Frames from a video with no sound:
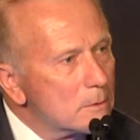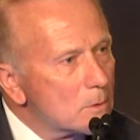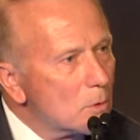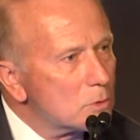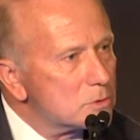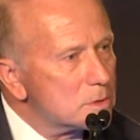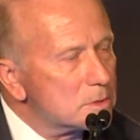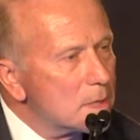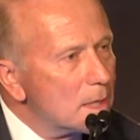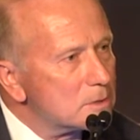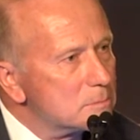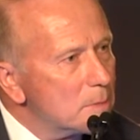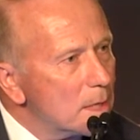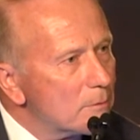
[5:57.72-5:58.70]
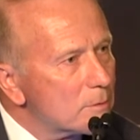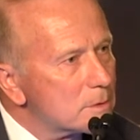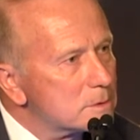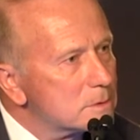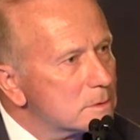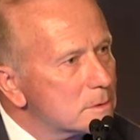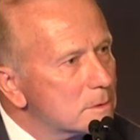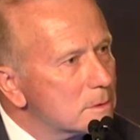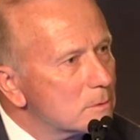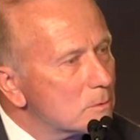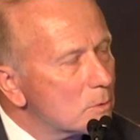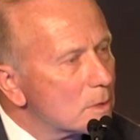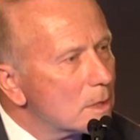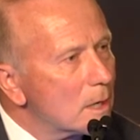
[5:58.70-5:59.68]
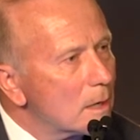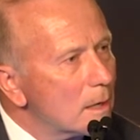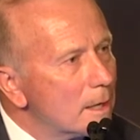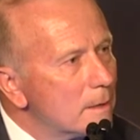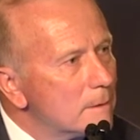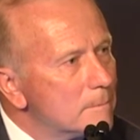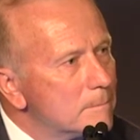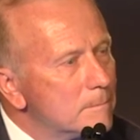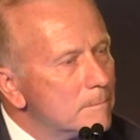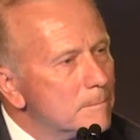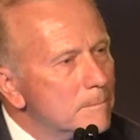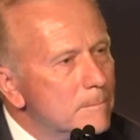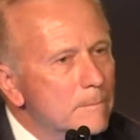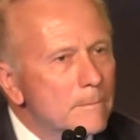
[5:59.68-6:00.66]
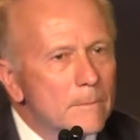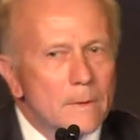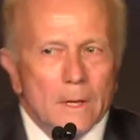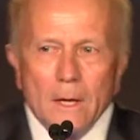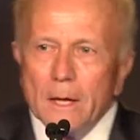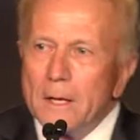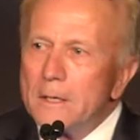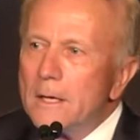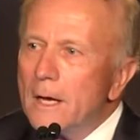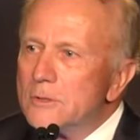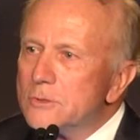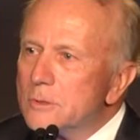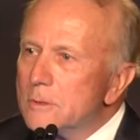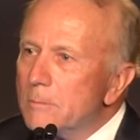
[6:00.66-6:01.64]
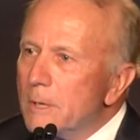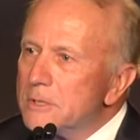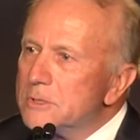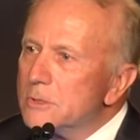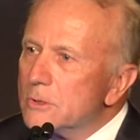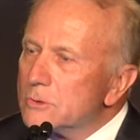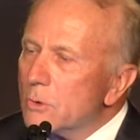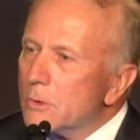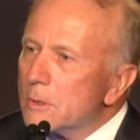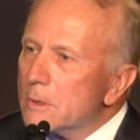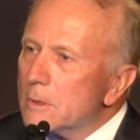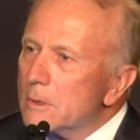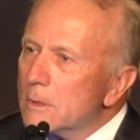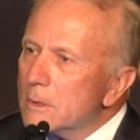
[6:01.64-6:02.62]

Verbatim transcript: the coach of the Dallas Mavericks, Rick Carlisle, and a concert by Cirrus owner